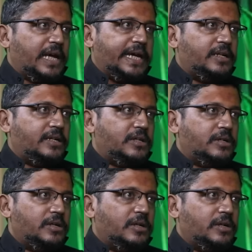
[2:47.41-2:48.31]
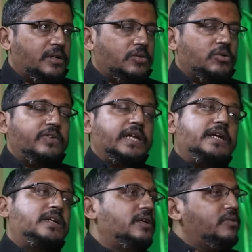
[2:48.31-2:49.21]
right to even
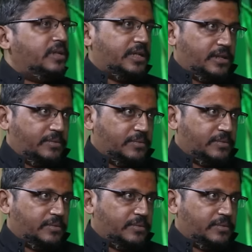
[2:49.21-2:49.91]
enter into that realm.